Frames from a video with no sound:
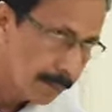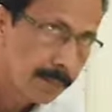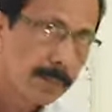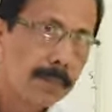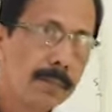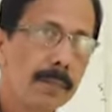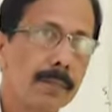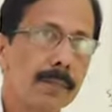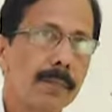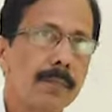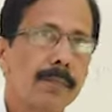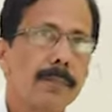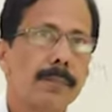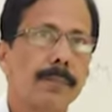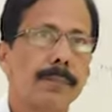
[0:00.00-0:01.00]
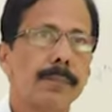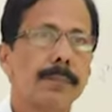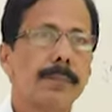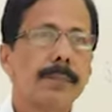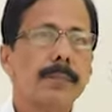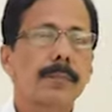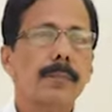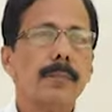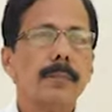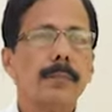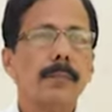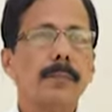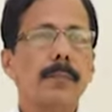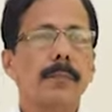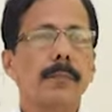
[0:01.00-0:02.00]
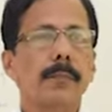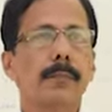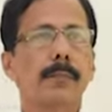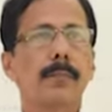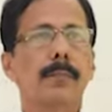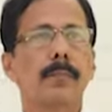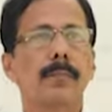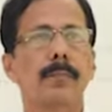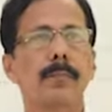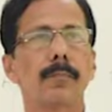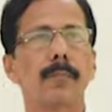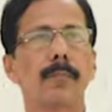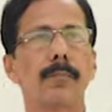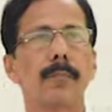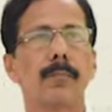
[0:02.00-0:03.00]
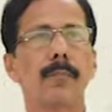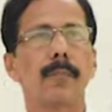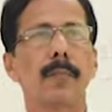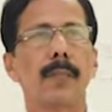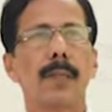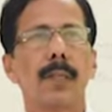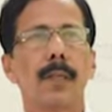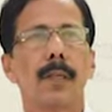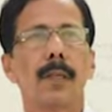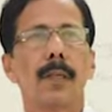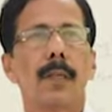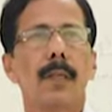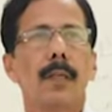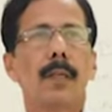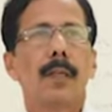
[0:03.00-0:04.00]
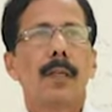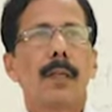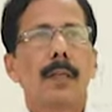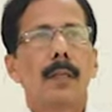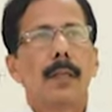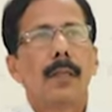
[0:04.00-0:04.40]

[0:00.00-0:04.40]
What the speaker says: Nothing is said.